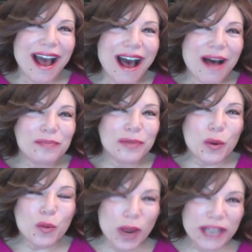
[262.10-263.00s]

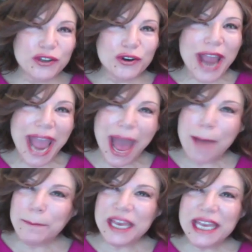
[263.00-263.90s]
um, when you're
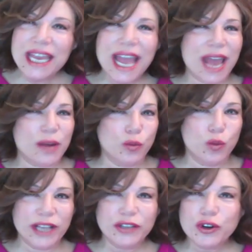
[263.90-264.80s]
happy and
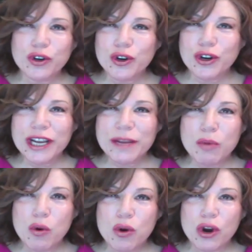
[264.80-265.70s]
when you're earning
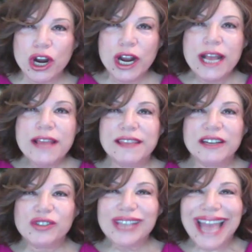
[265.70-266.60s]
more,
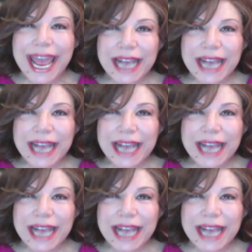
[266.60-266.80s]
there's